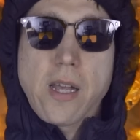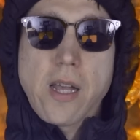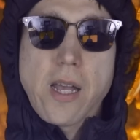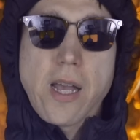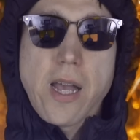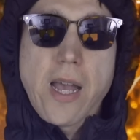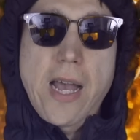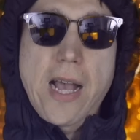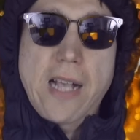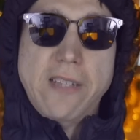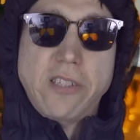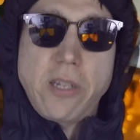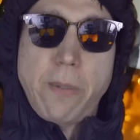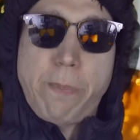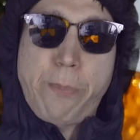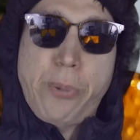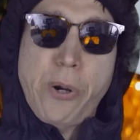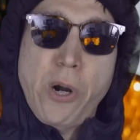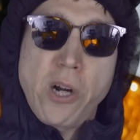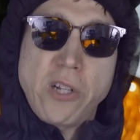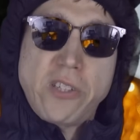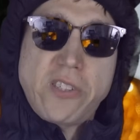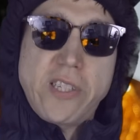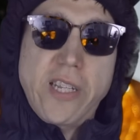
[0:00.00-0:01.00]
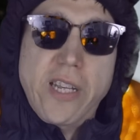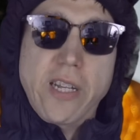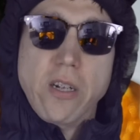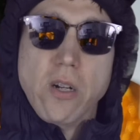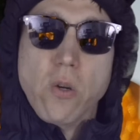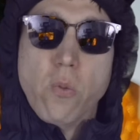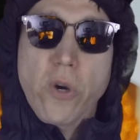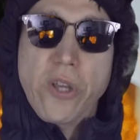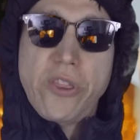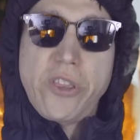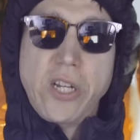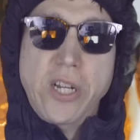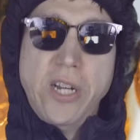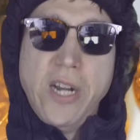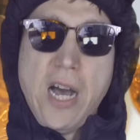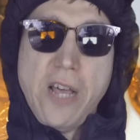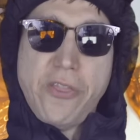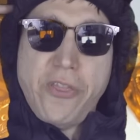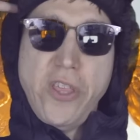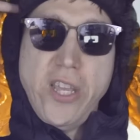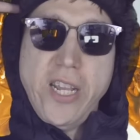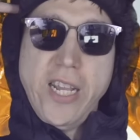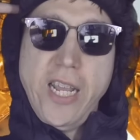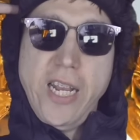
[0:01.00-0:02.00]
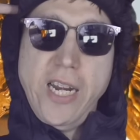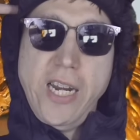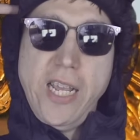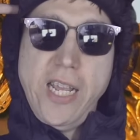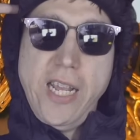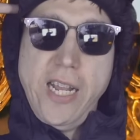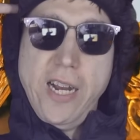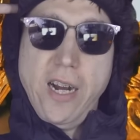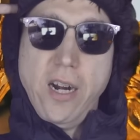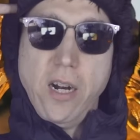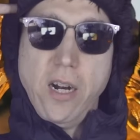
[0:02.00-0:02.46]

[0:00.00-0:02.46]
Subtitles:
As a person with nothing in here